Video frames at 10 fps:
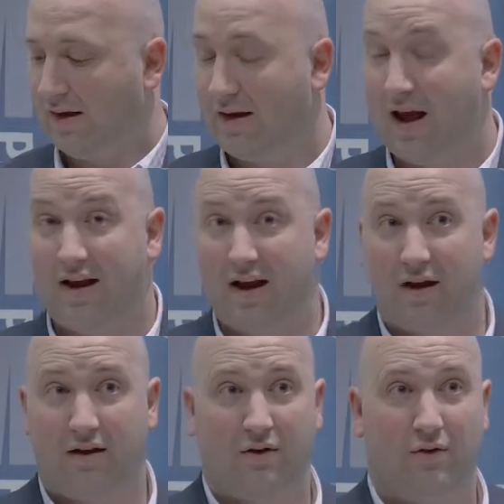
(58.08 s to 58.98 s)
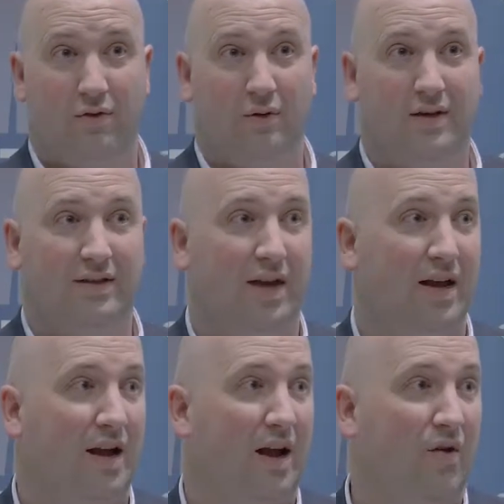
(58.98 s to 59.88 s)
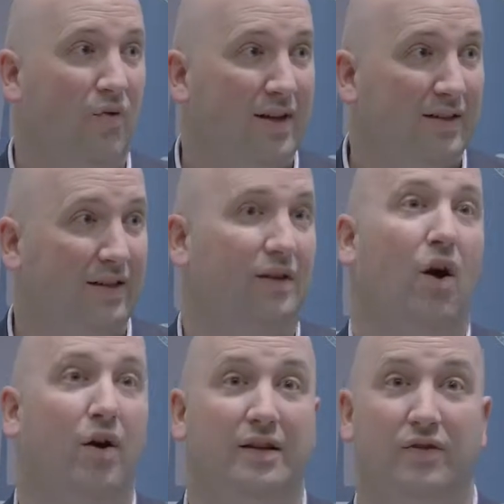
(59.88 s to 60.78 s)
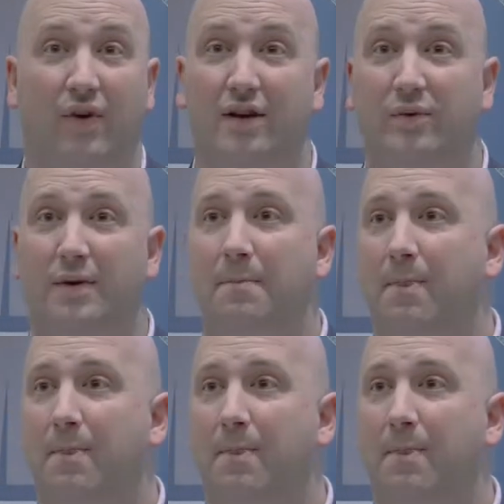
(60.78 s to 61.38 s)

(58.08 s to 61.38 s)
Nadia, who is a recent honours graduate,